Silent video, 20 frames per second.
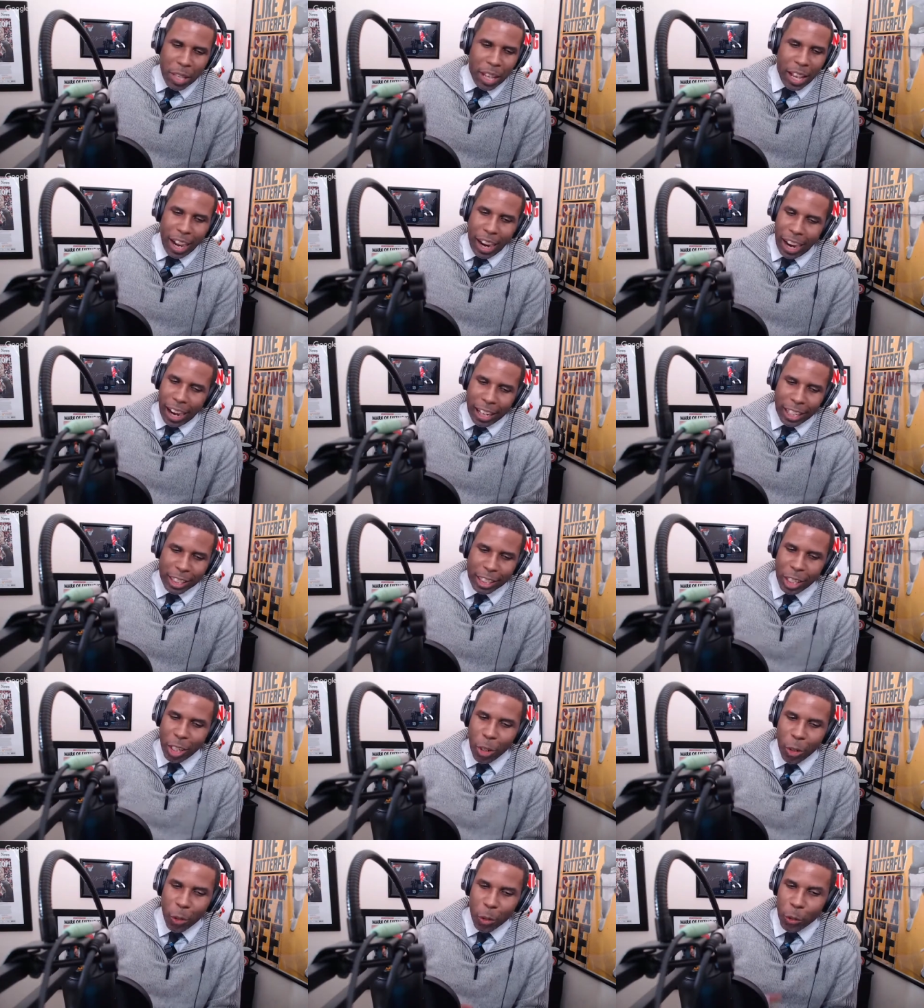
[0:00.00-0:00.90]
All right,
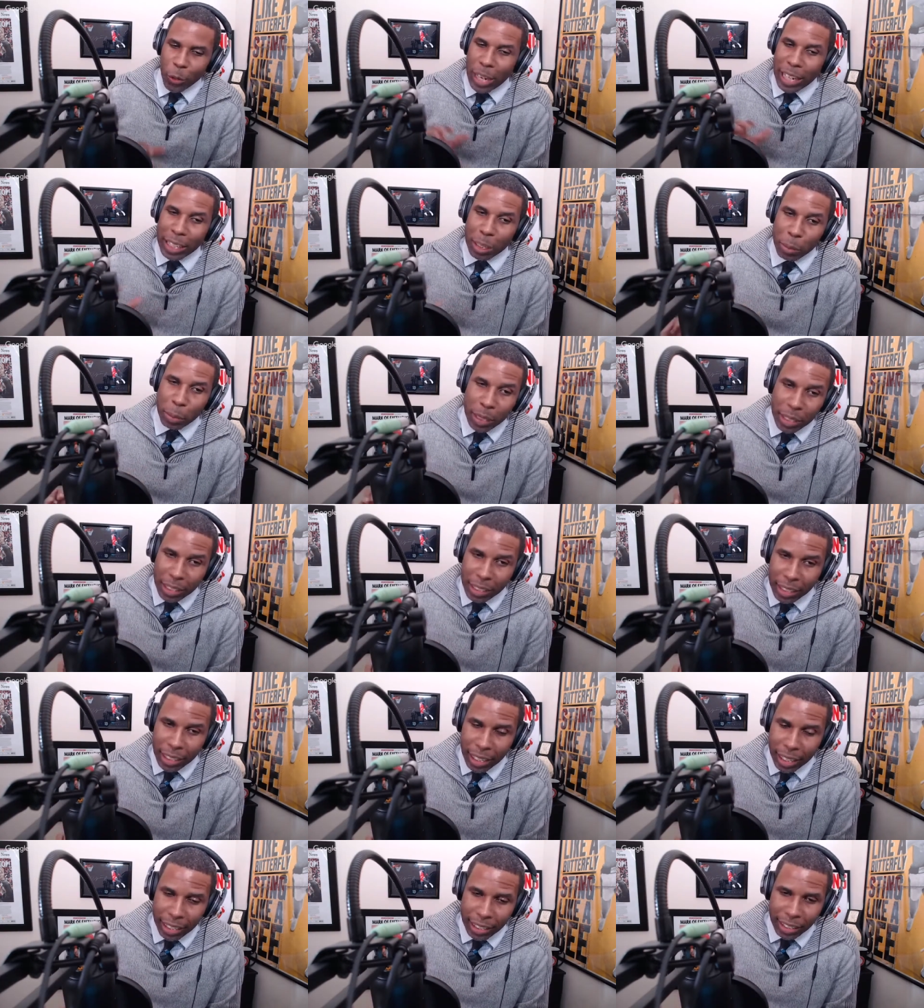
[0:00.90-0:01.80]
so you had the
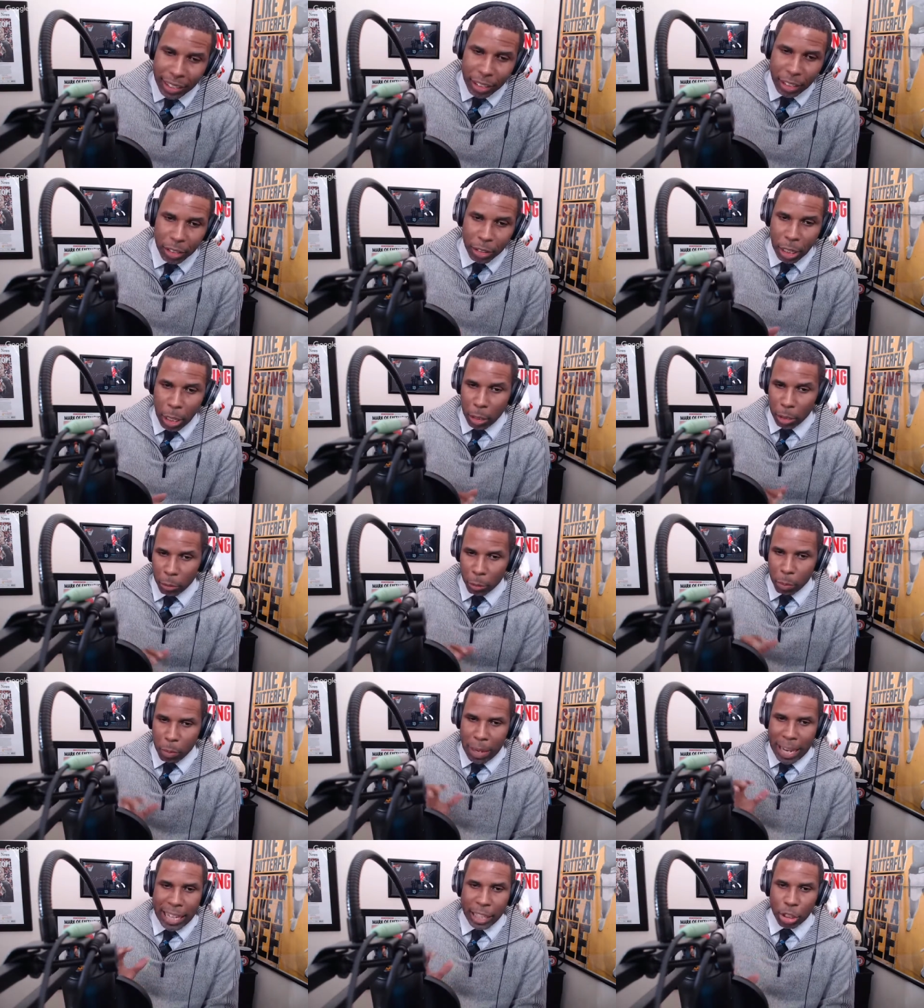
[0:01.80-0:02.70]
BCS that
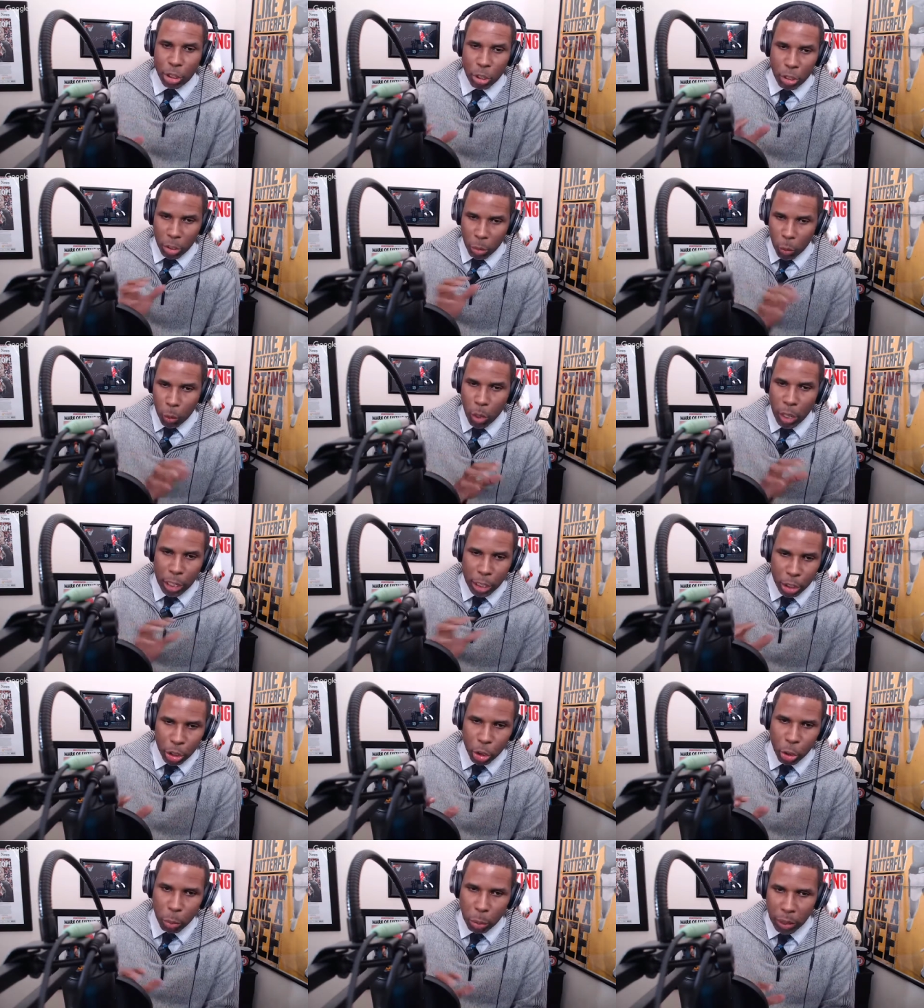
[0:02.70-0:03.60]
made sure the 1 and
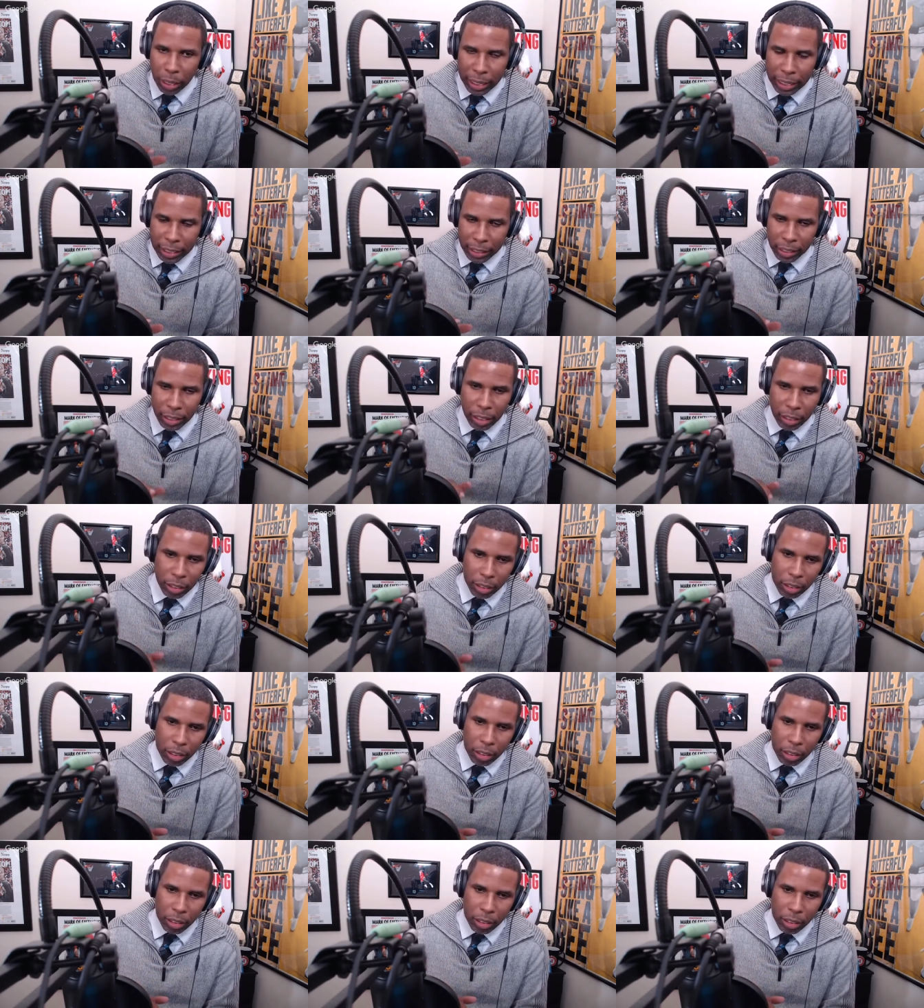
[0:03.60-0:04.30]
2 played each other.